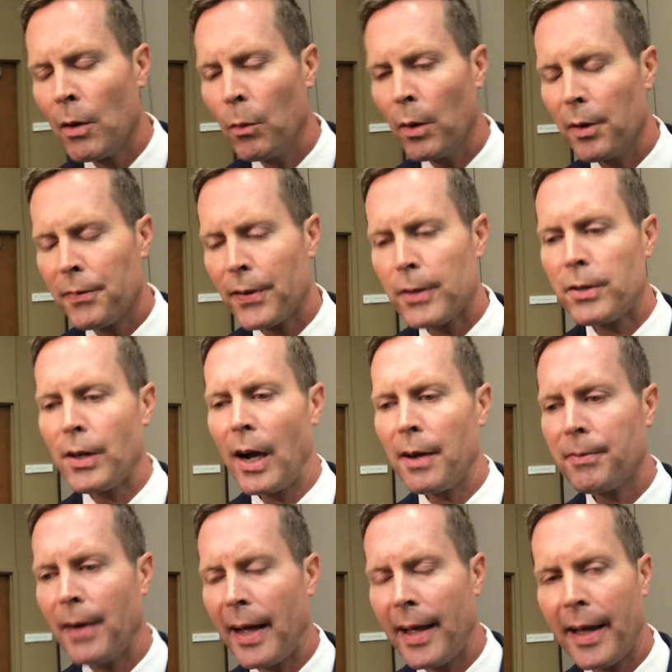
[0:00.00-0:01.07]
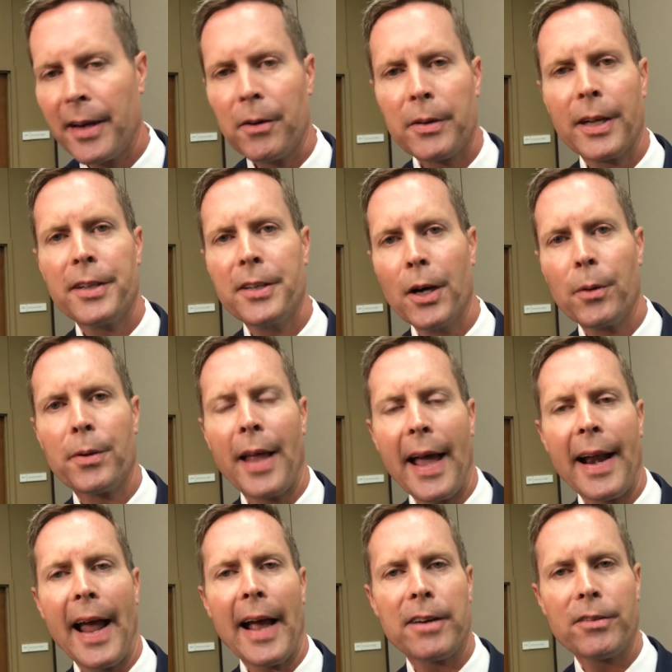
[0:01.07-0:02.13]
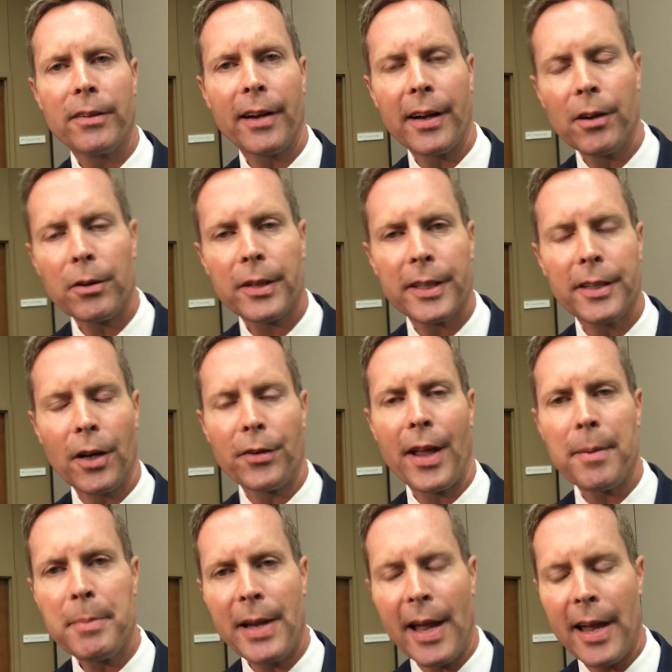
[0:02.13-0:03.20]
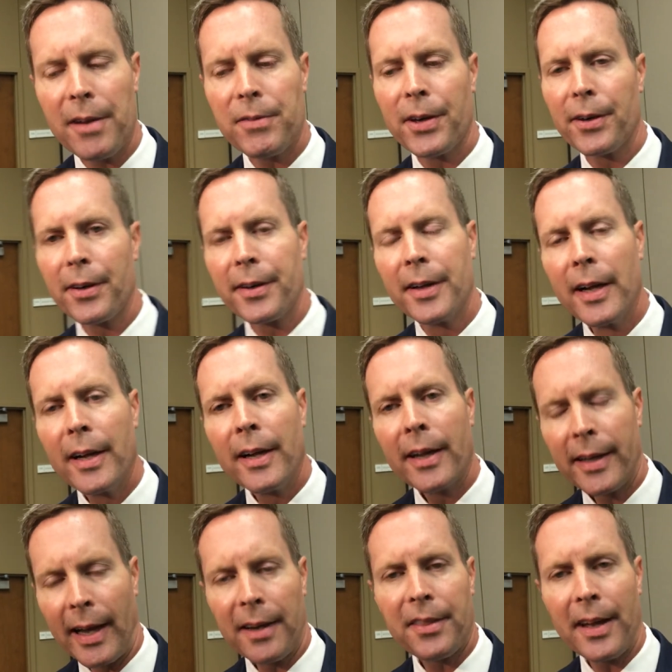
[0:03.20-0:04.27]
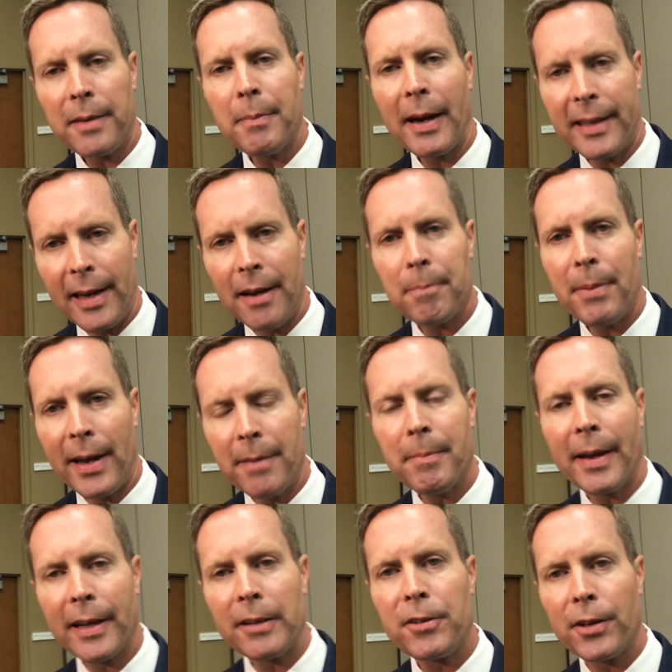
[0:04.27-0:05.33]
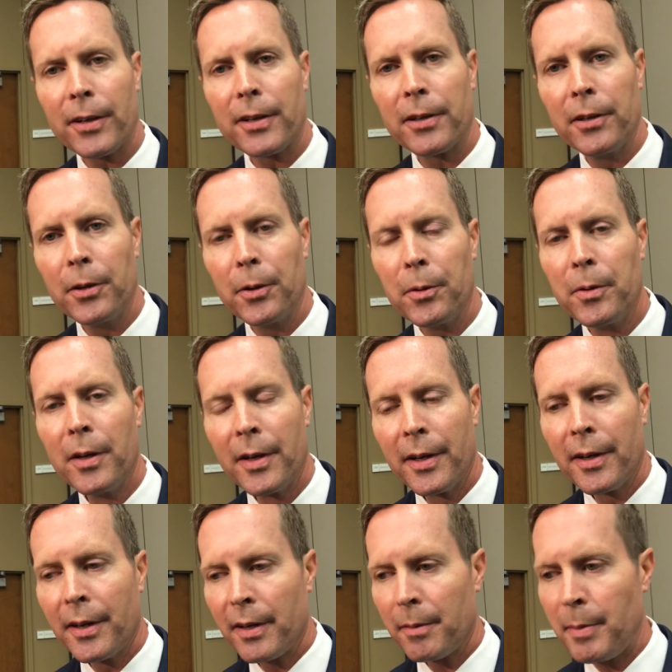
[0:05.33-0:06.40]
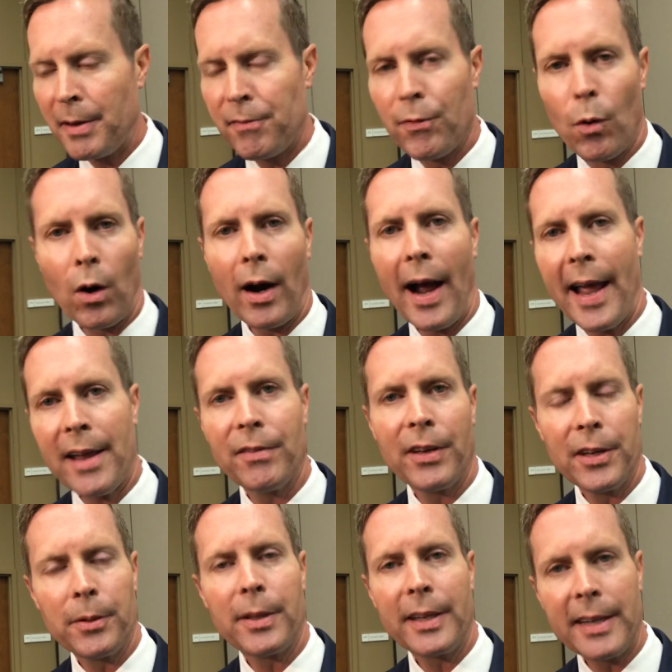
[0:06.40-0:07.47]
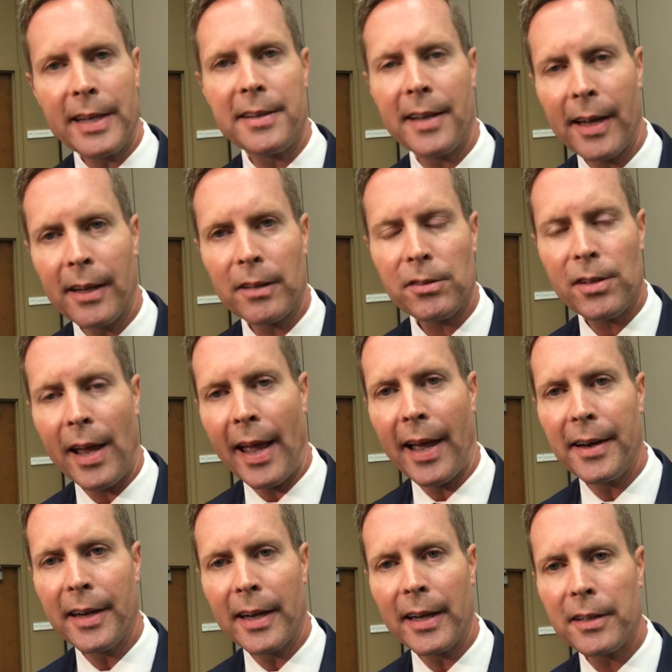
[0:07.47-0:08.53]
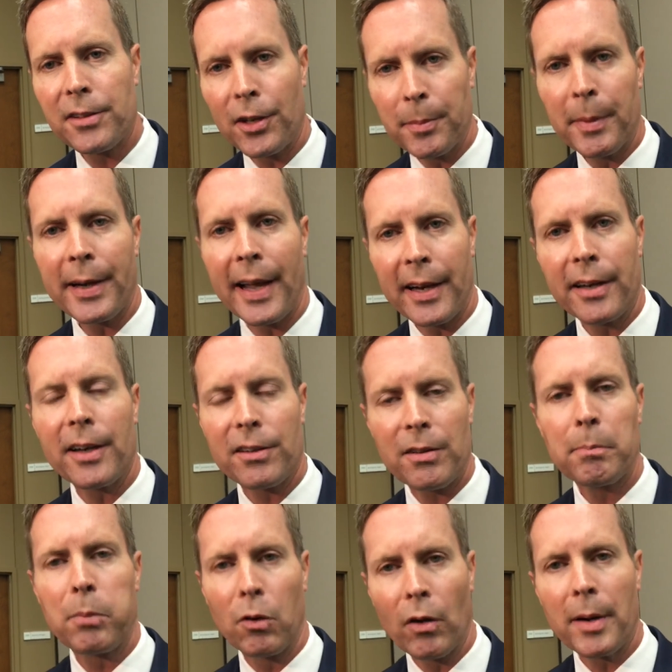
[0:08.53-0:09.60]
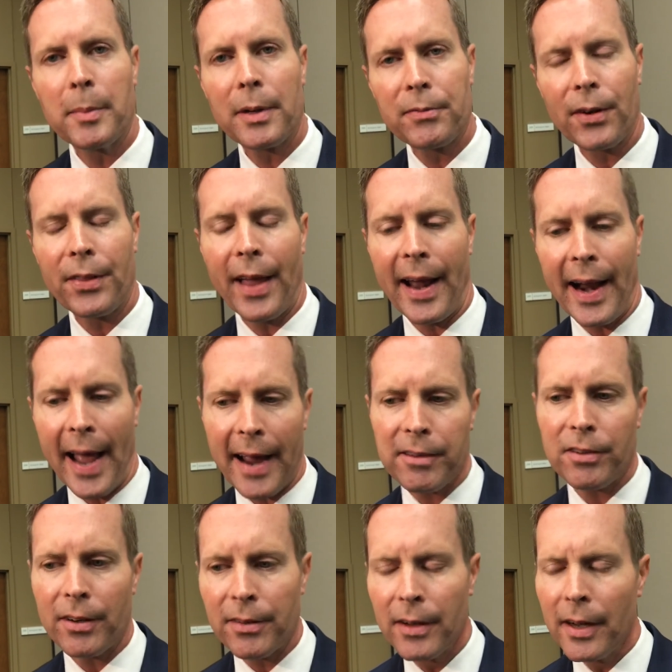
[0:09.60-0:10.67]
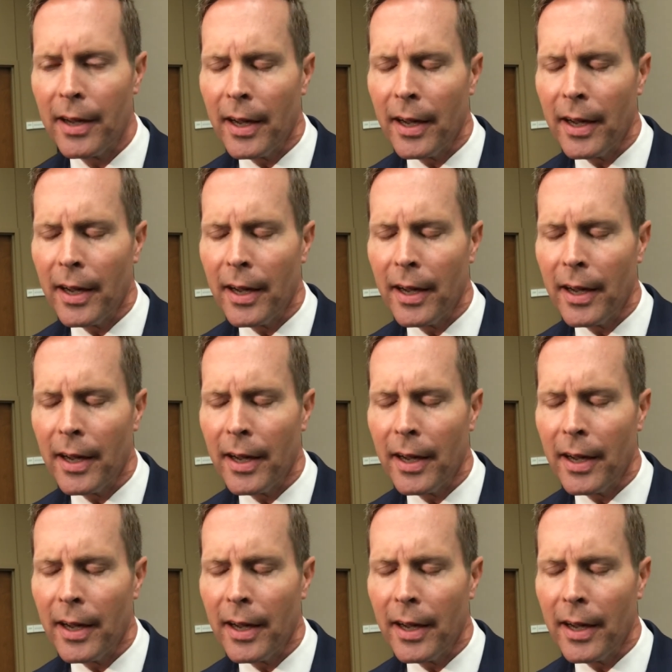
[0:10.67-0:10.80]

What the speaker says: Well, first off, I don't condone that action. I don't condone that behavior. And got to thank my campaign manager who, before I even knew the details, had terminated his employment for that action.